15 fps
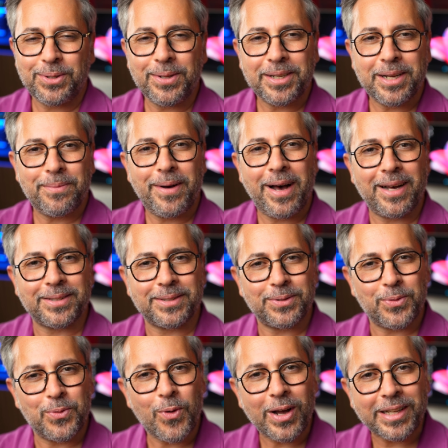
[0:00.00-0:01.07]
talk about
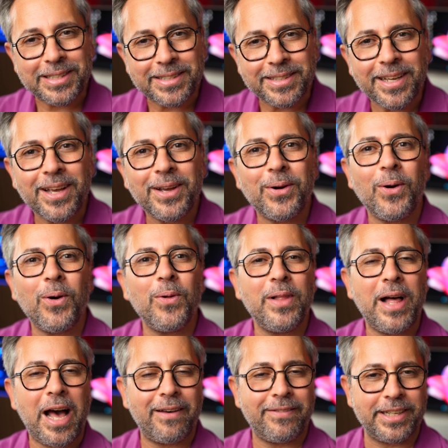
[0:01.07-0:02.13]
what they all
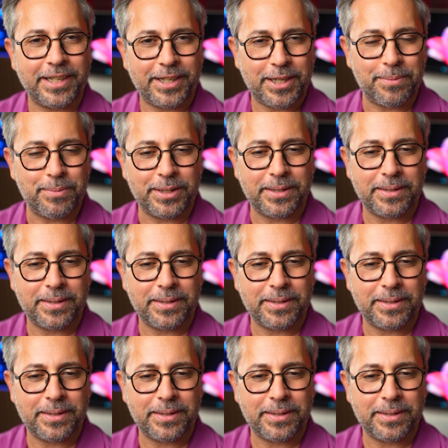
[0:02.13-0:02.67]
have in common.